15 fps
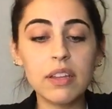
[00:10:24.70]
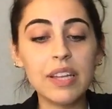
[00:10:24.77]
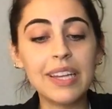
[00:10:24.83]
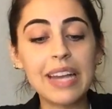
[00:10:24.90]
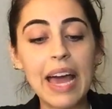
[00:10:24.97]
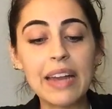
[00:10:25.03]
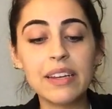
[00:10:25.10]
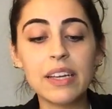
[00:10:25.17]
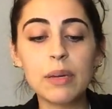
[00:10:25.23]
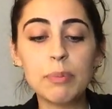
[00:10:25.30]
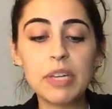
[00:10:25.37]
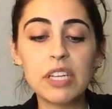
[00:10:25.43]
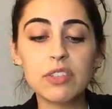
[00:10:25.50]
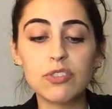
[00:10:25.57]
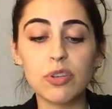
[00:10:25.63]
an ending
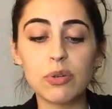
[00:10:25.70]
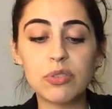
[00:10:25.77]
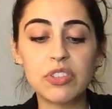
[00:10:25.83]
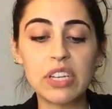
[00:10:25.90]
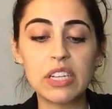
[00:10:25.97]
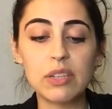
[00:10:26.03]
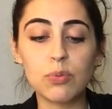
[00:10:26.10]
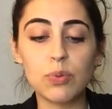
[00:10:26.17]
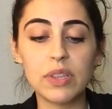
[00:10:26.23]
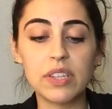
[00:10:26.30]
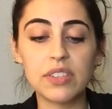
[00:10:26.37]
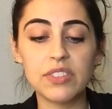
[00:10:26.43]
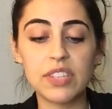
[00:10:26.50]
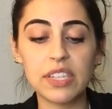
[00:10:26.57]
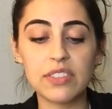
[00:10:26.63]
be associated with
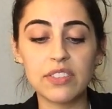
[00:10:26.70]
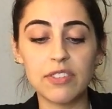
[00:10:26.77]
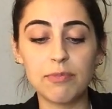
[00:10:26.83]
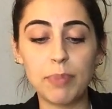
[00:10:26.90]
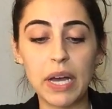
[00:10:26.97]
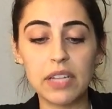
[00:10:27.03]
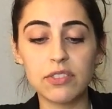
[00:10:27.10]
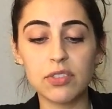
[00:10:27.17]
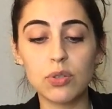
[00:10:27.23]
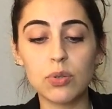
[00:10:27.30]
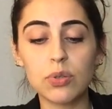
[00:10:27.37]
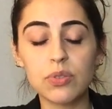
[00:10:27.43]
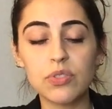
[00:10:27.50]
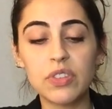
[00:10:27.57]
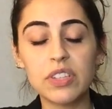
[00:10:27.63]
the six of
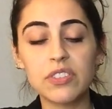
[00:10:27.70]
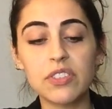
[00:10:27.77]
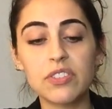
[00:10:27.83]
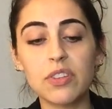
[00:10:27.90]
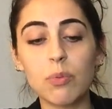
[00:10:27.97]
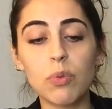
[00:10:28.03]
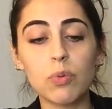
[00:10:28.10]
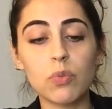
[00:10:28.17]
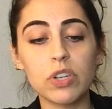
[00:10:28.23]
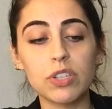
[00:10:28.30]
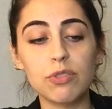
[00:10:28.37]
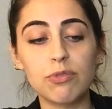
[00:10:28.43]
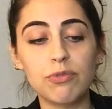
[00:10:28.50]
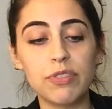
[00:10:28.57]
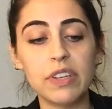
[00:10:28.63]
pentacles this is someone where
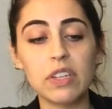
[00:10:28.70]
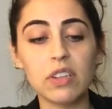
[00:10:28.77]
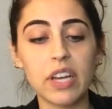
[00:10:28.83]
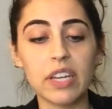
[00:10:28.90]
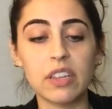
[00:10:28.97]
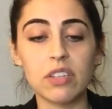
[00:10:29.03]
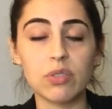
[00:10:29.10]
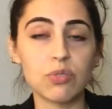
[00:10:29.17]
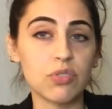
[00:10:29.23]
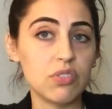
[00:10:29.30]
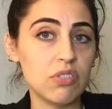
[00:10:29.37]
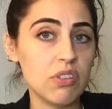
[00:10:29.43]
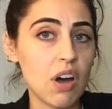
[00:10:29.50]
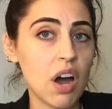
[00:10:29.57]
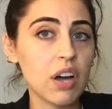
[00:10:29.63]
you feel like there's
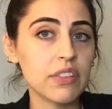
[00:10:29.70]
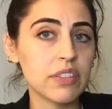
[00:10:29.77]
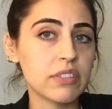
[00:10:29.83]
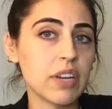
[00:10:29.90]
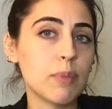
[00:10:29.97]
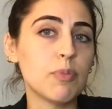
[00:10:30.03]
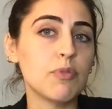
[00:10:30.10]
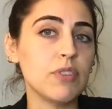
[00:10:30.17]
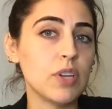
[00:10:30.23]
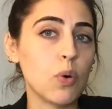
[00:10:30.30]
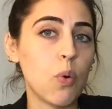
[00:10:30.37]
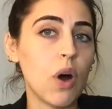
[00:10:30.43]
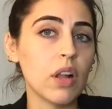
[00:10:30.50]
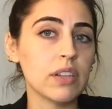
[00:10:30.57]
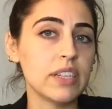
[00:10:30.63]
not the type of
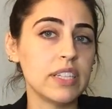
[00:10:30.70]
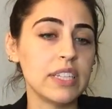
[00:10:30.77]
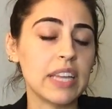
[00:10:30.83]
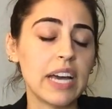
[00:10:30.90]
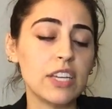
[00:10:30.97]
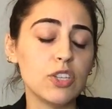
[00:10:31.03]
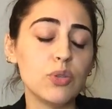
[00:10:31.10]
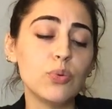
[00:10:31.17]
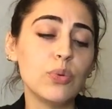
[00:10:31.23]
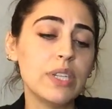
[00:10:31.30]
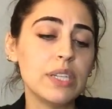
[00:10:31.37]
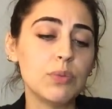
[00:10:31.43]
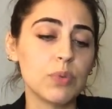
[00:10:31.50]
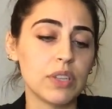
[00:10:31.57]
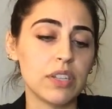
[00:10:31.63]
equality that you
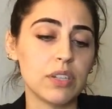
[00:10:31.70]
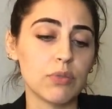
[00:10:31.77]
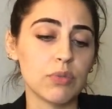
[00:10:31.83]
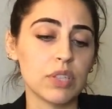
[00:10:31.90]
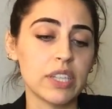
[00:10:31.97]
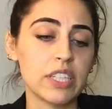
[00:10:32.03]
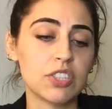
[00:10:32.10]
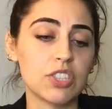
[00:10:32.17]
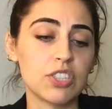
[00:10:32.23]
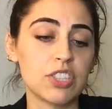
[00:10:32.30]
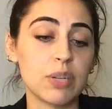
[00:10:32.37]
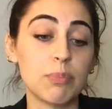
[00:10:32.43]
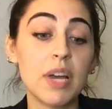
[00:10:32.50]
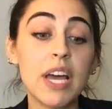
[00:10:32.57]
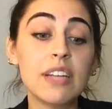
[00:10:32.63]
need within a
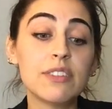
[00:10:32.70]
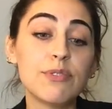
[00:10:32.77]
relationship